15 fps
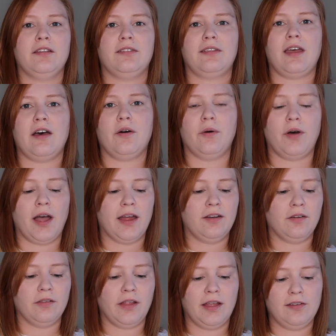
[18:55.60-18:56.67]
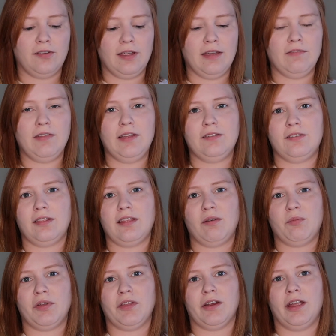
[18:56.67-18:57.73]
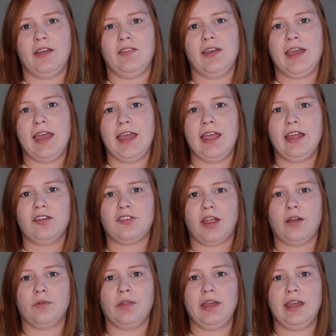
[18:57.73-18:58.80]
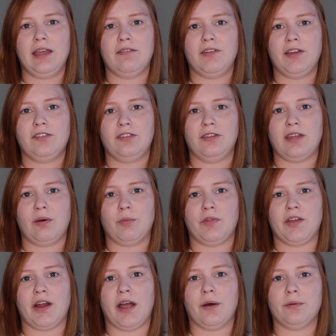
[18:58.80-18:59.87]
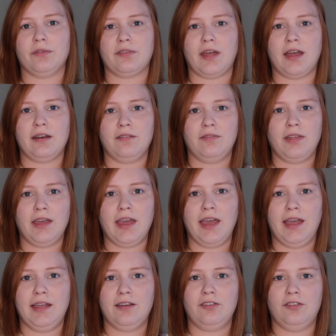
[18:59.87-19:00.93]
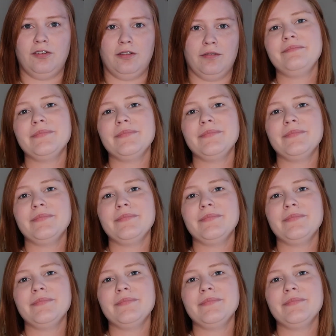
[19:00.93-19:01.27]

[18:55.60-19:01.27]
So I don't like to give these to them when they're in the cage. I only give it to them when they're outside of the cage.